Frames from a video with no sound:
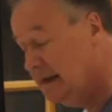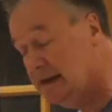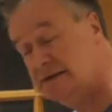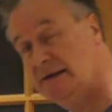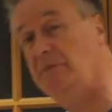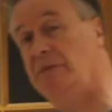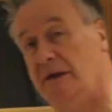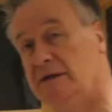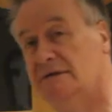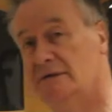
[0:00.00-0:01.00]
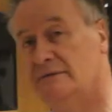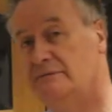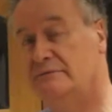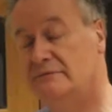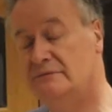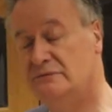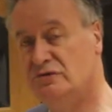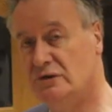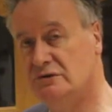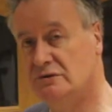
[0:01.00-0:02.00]
And some parts of the
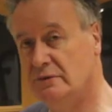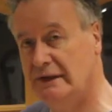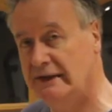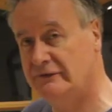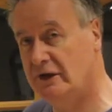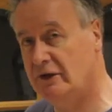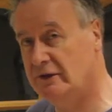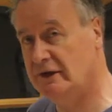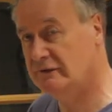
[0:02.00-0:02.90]
structure will have ionic